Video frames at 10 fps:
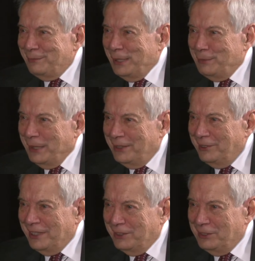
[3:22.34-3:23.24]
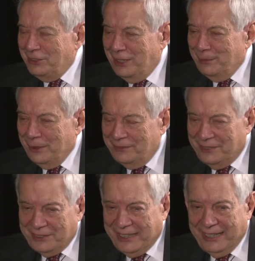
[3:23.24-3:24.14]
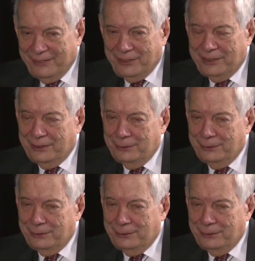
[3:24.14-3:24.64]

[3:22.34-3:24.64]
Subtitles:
me by doing a good job of looking after the